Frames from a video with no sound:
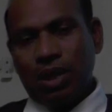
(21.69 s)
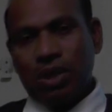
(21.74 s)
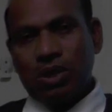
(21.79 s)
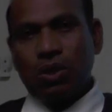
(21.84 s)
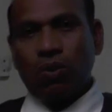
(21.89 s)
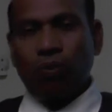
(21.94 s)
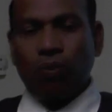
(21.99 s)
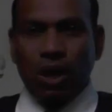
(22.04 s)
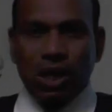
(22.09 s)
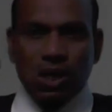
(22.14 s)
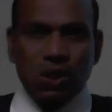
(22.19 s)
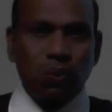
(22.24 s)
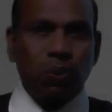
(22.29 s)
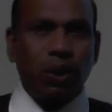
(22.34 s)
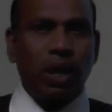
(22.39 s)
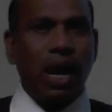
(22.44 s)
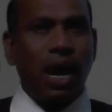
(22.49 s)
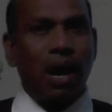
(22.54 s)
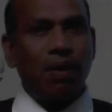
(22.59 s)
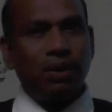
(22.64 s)
So once
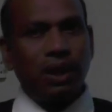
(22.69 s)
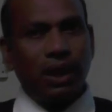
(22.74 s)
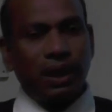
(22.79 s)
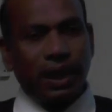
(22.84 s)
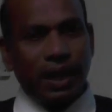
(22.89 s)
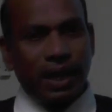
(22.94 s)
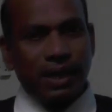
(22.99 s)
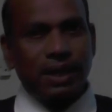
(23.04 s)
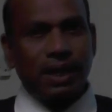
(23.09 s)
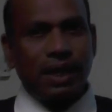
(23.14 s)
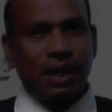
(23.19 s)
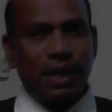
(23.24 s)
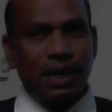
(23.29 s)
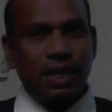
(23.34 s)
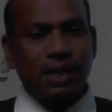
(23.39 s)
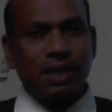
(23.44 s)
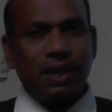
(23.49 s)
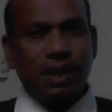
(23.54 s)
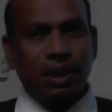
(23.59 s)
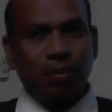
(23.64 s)
we have the gauge
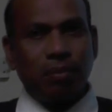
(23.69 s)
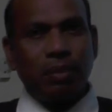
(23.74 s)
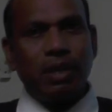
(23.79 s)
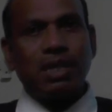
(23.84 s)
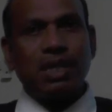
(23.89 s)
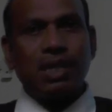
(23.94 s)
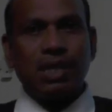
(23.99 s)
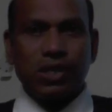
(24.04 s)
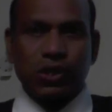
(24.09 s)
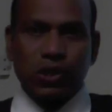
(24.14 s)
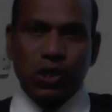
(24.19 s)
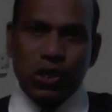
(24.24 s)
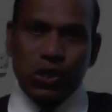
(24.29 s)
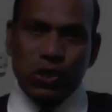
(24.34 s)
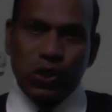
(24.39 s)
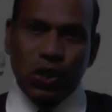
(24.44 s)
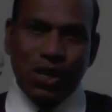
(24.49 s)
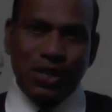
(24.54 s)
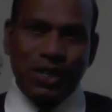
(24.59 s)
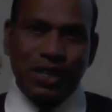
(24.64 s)
readings, that means discharge
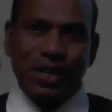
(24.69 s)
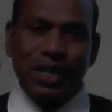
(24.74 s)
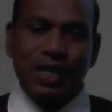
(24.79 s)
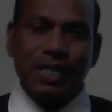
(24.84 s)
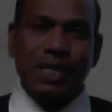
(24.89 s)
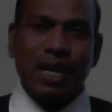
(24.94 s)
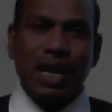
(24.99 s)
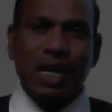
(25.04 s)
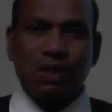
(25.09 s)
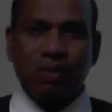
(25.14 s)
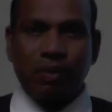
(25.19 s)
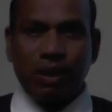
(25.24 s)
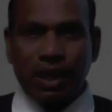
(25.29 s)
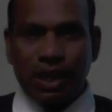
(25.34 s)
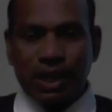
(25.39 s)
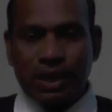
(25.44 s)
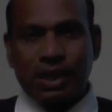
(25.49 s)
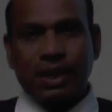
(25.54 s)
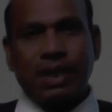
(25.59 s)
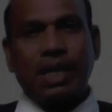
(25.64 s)
ordinates as well
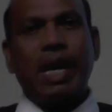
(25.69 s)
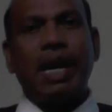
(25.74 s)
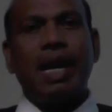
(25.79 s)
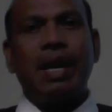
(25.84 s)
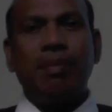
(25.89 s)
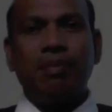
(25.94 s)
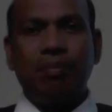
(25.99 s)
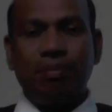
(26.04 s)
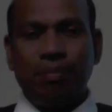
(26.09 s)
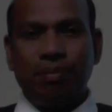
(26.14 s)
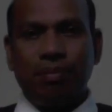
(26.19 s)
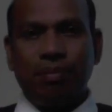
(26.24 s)
as time.